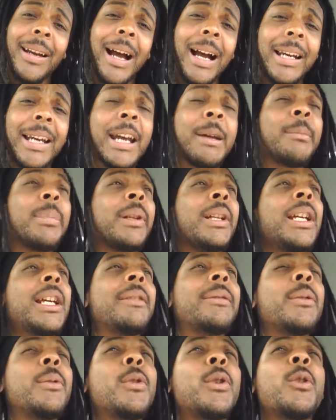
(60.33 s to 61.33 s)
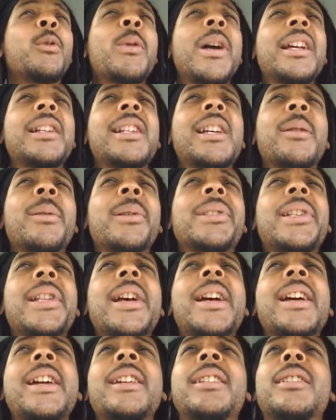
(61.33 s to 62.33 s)
I can't believe, right now it's
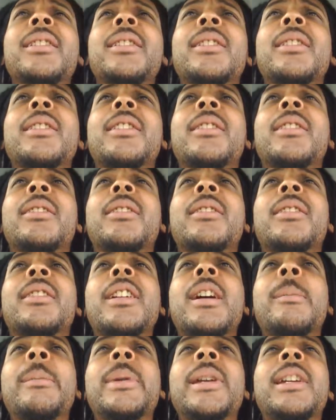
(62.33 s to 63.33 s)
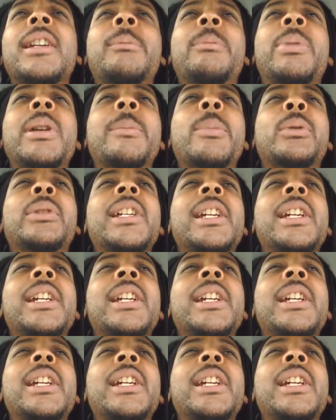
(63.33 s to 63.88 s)
like, I mean, people